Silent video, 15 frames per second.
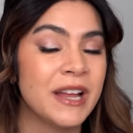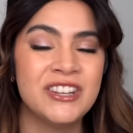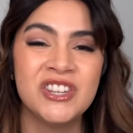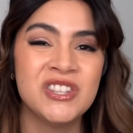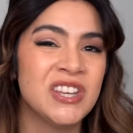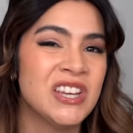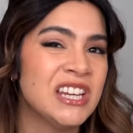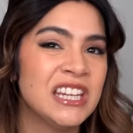I
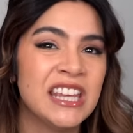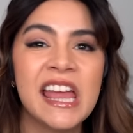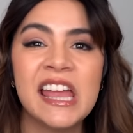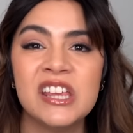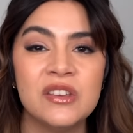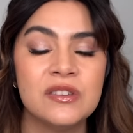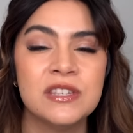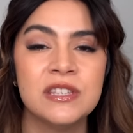just couldn't
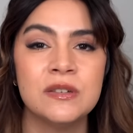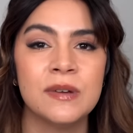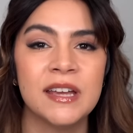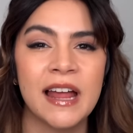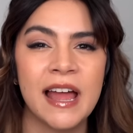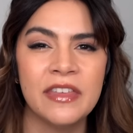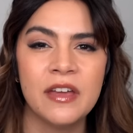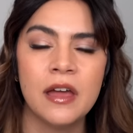get used to
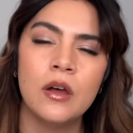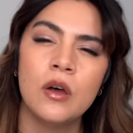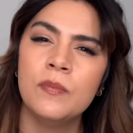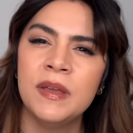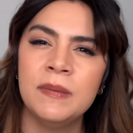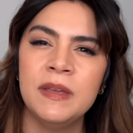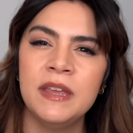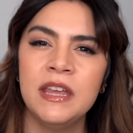it. I thought, oh,
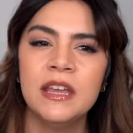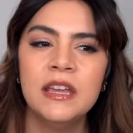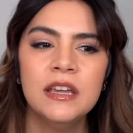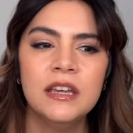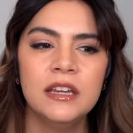maybe,